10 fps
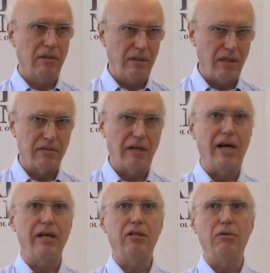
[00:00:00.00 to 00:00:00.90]
the
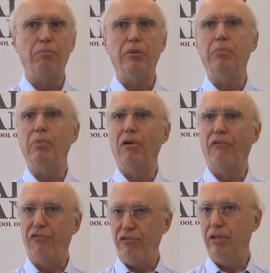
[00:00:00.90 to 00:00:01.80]
right of people
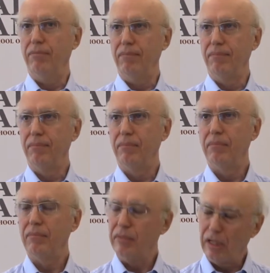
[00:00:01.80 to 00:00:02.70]
of freedom
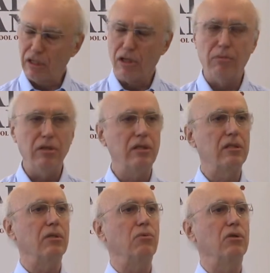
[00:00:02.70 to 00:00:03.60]
that
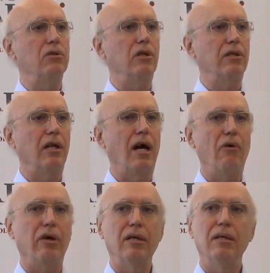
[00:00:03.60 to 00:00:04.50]
communist was not allowing.